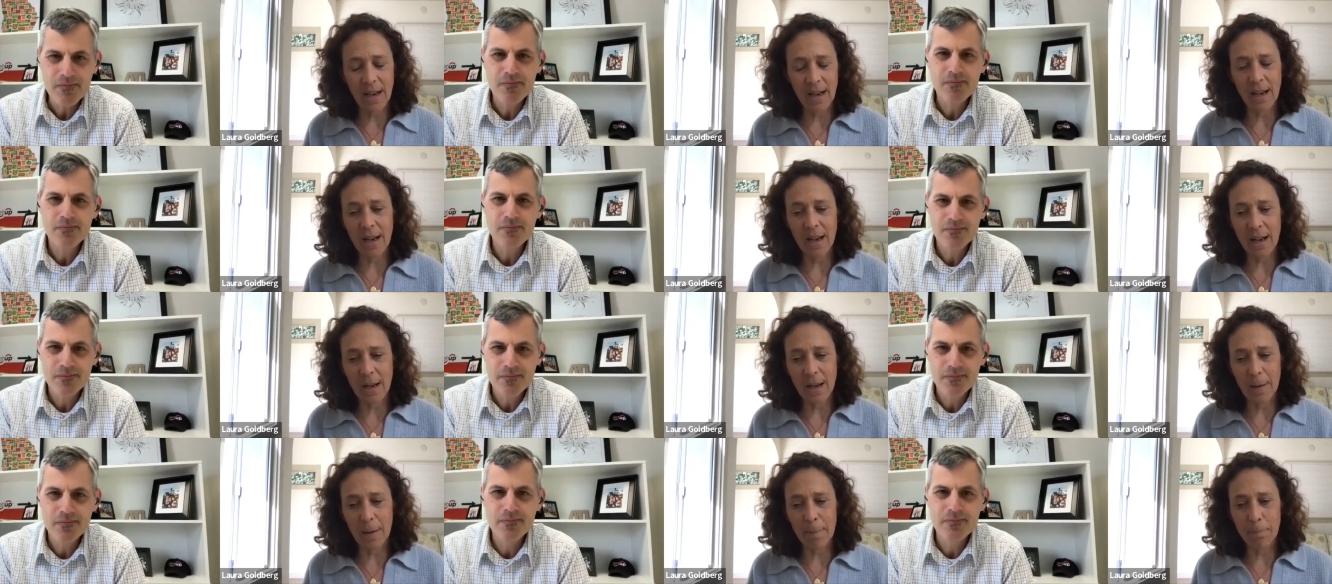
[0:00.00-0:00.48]

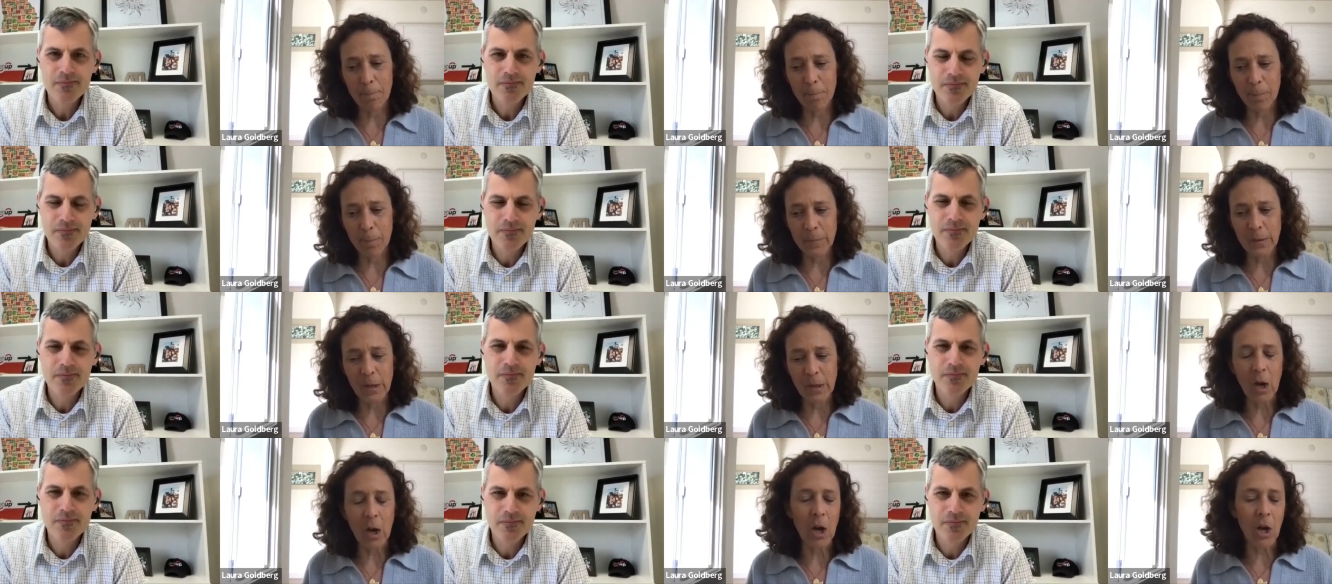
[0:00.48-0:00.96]

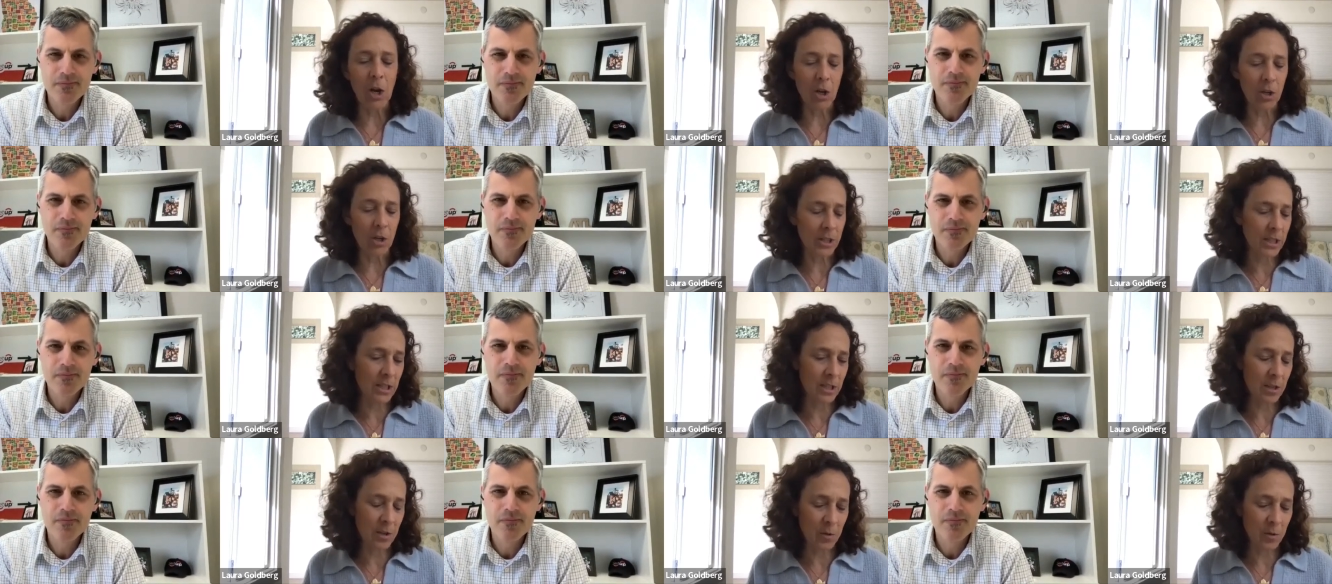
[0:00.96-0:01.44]
Speaker 1: um,
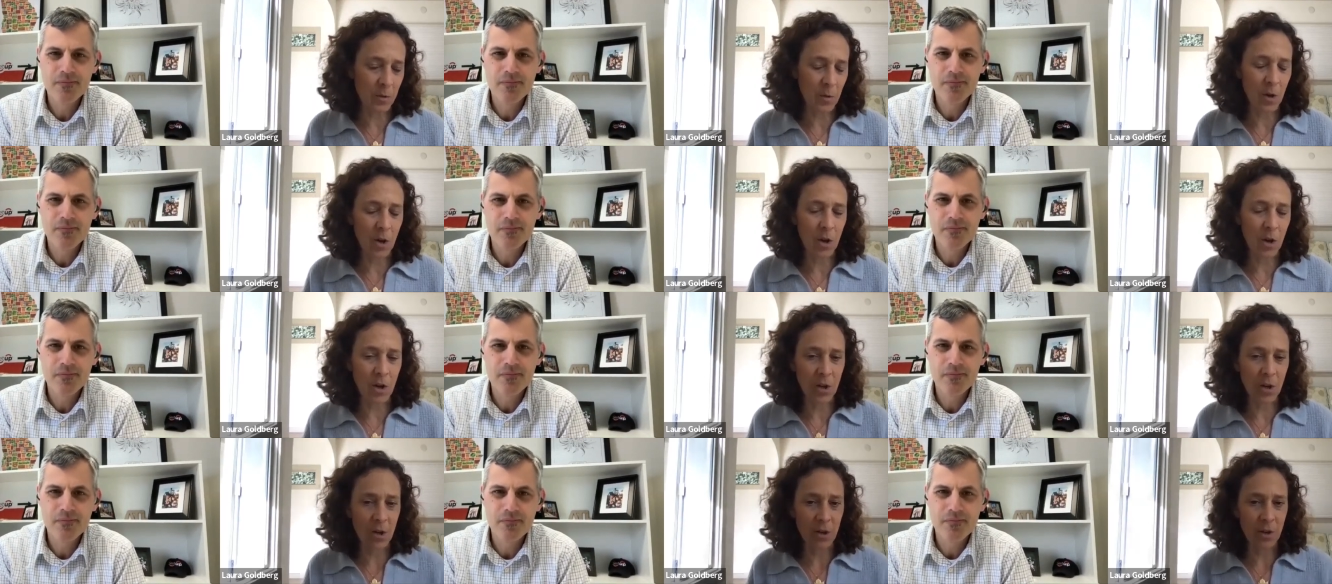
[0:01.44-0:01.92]
all, you
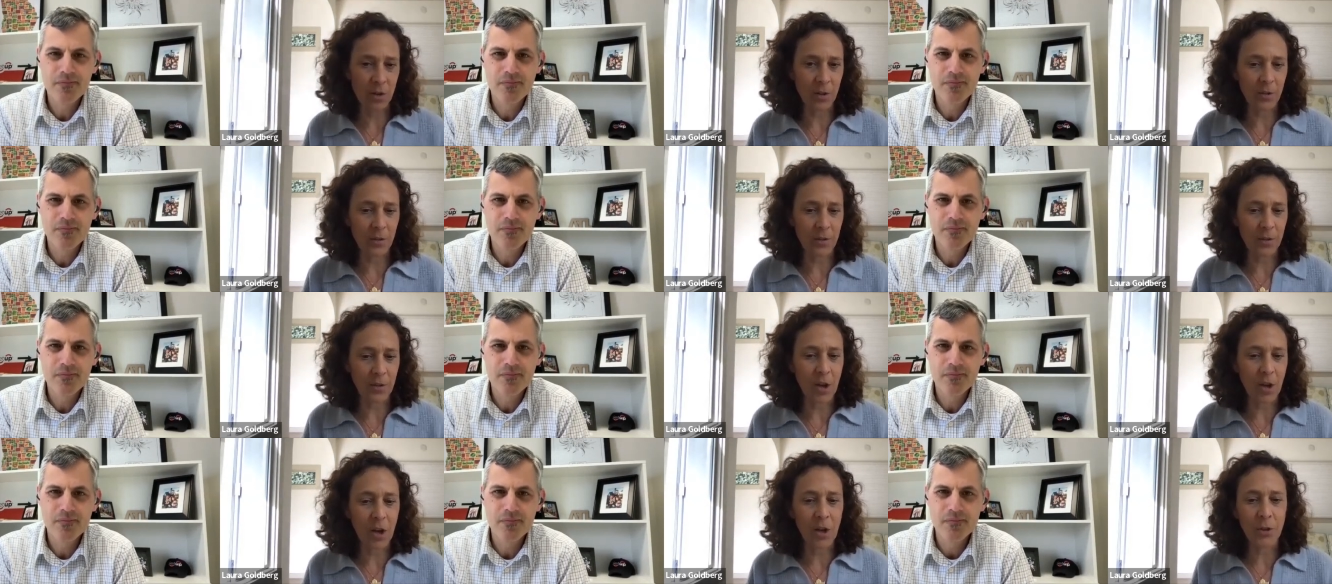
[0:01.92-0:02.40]
know,
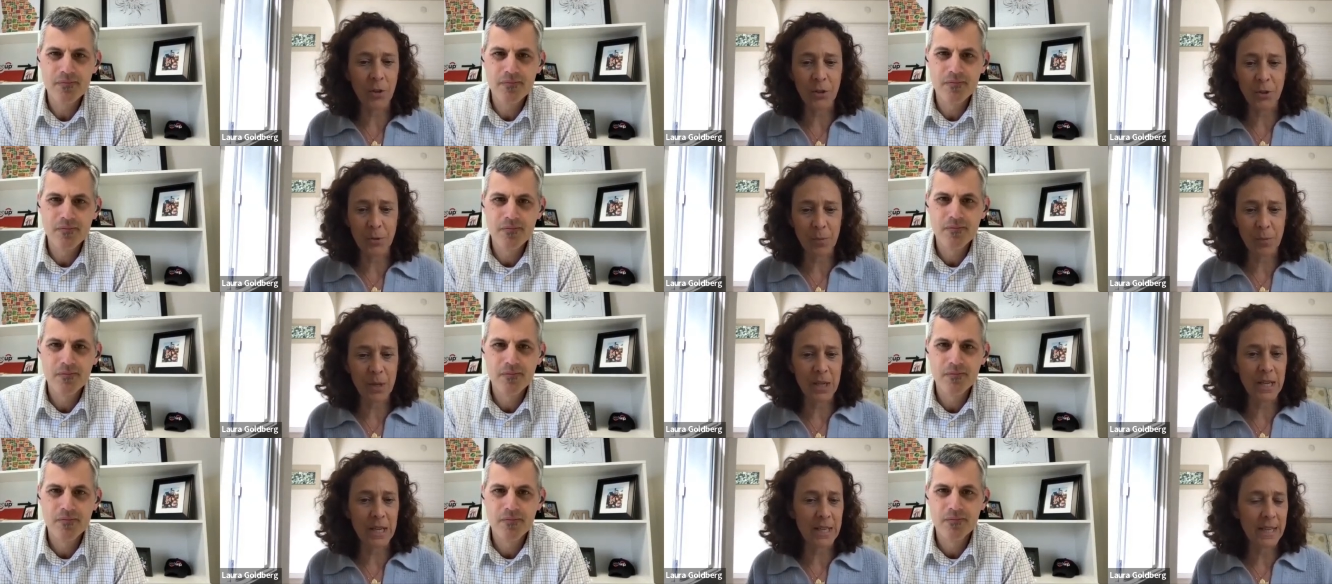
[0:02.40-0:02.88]
all,
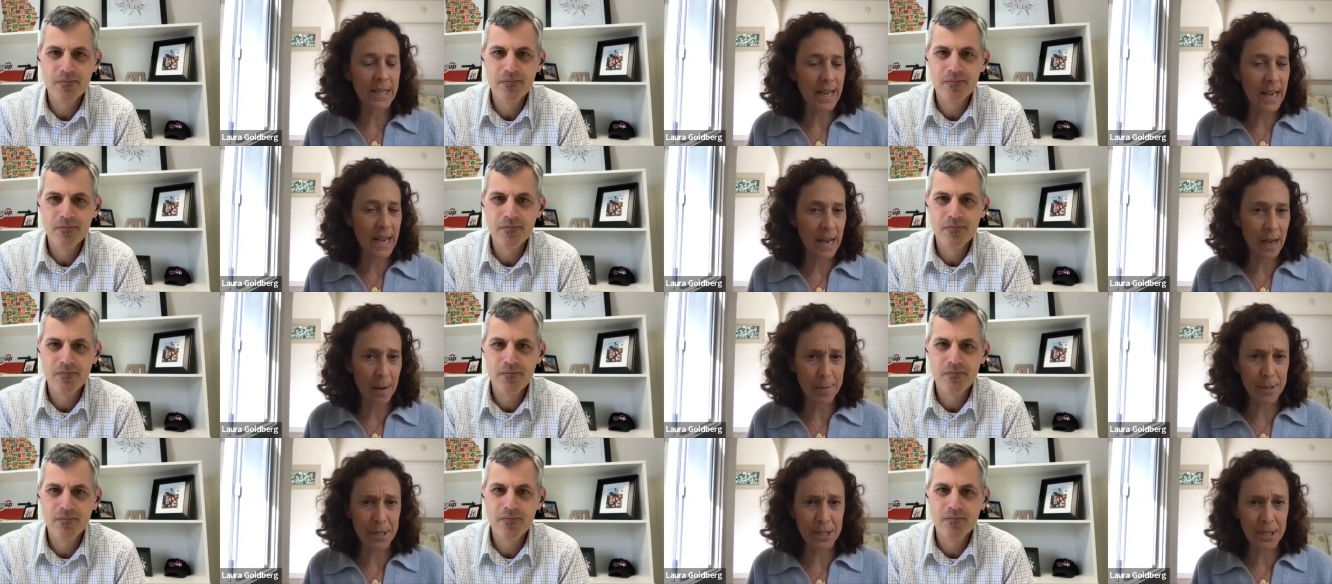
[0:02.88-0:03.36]
all three
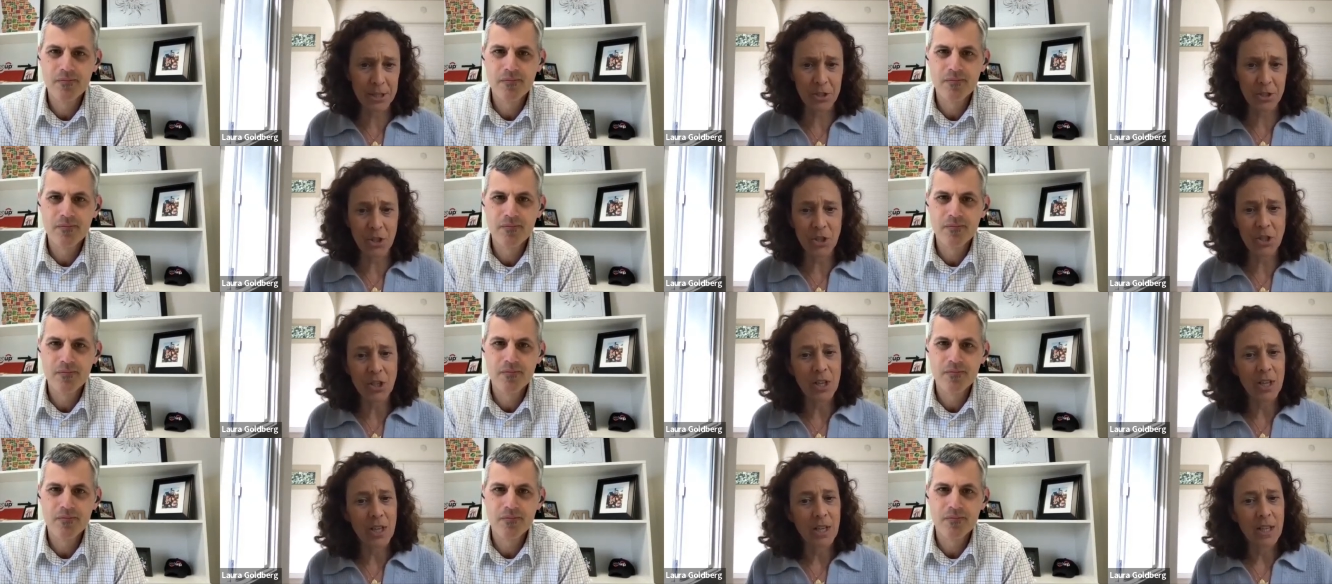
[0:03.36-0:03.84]

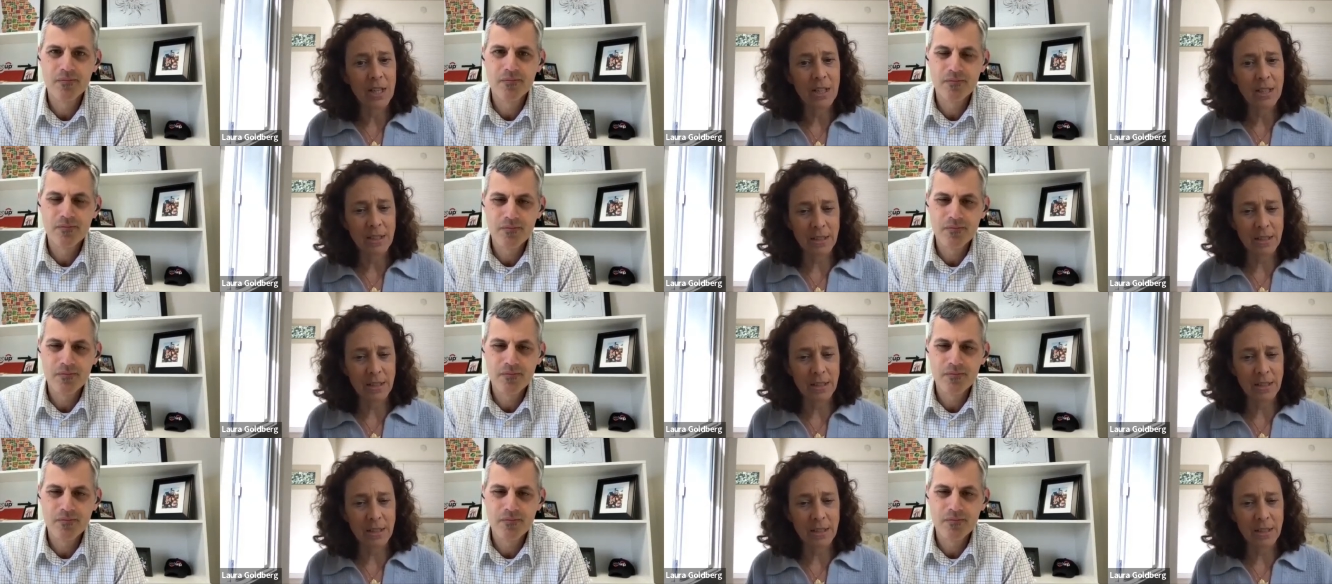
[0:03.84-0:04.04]
kabbage,